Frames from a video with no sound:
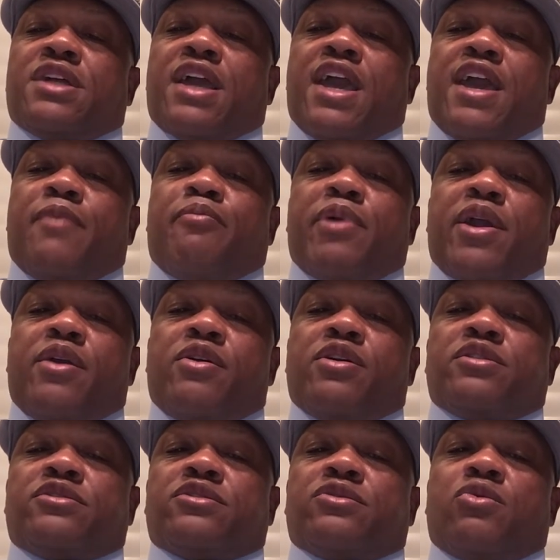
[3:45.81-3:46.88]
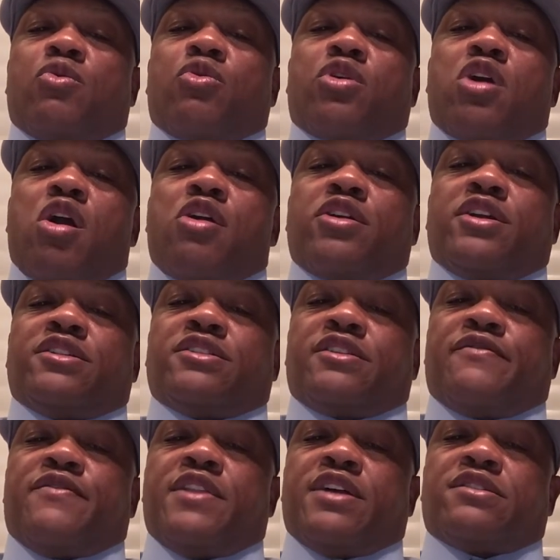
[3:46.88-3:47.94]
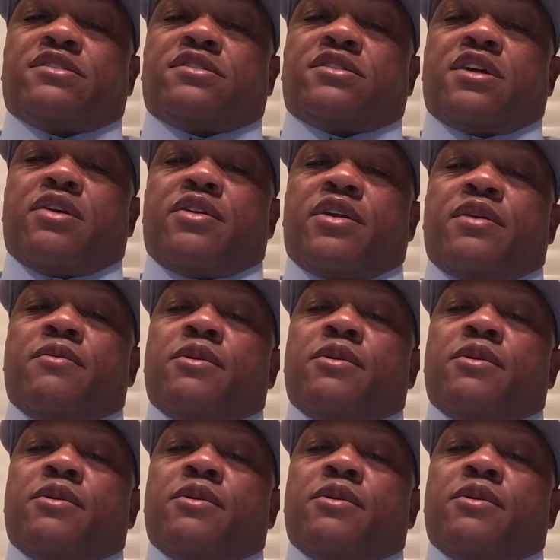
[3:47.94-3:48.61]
and parents or guardians if necessary